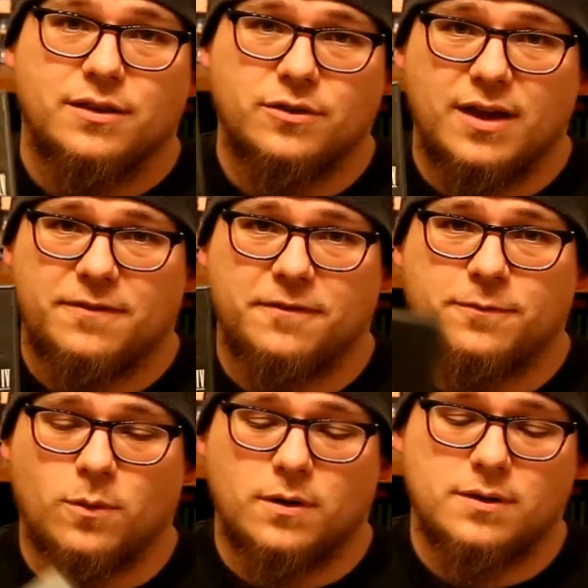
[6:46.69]
So
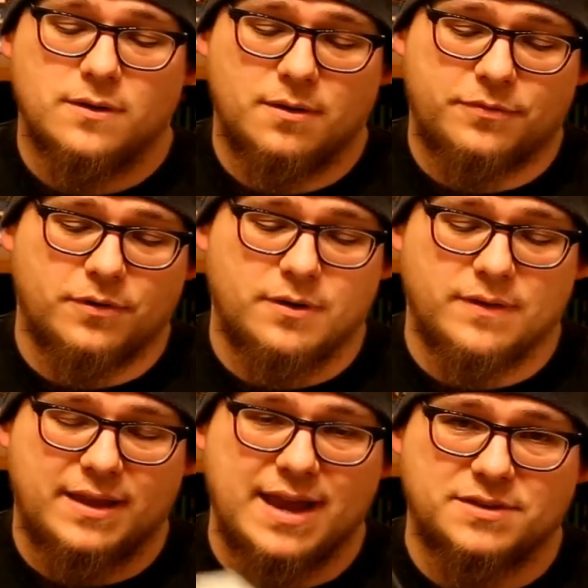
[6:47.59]
FF4
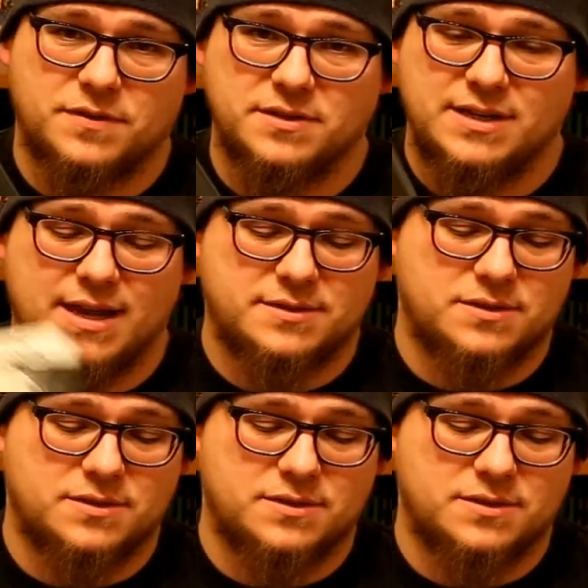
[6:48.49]
for the case for the DS.